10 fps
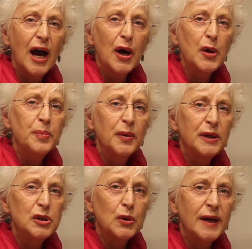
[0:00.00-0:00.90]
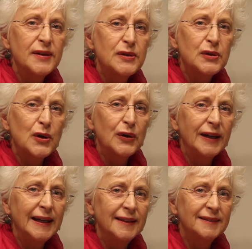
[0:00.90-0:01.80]
I hope you enjoy the
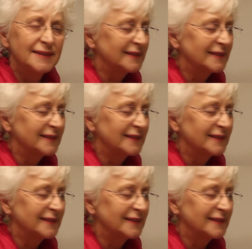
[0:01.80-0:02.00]
story.